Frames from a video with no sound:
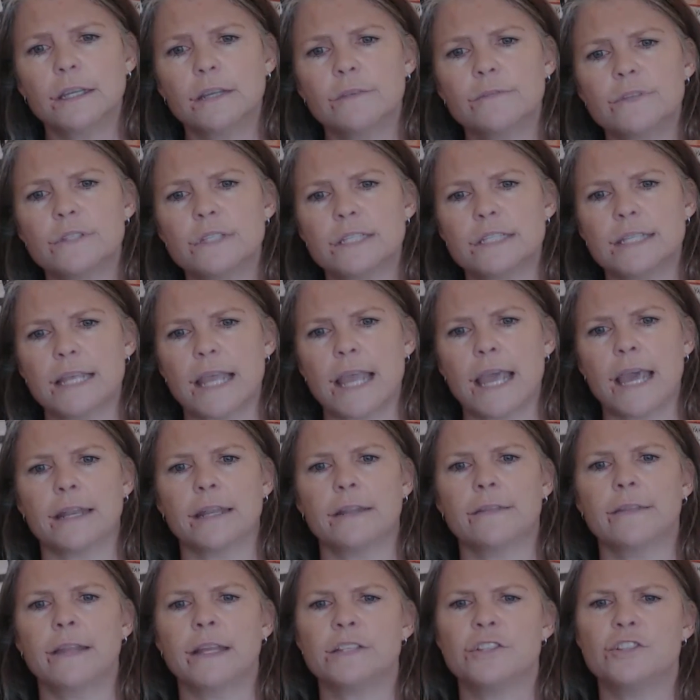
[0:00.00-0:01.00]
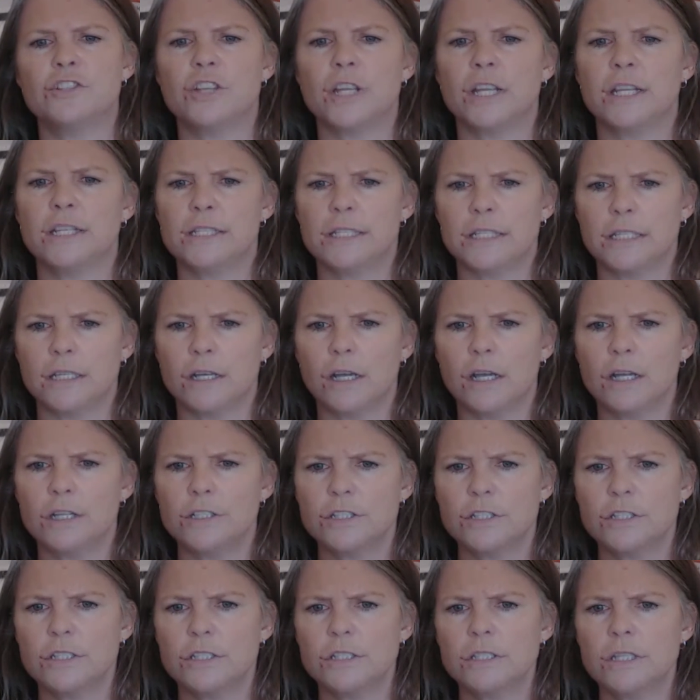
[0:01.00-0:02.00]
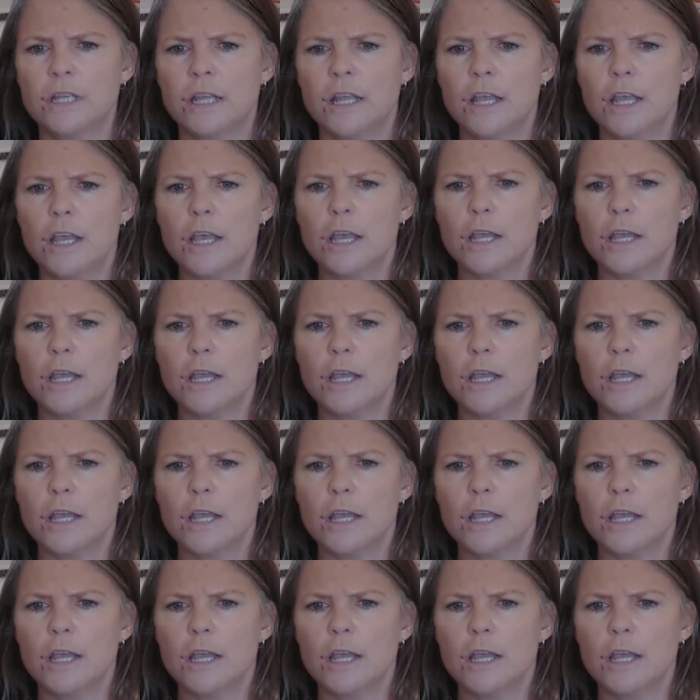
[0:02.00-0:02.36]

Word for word: Emphasis added. That's Zane C. Hodges,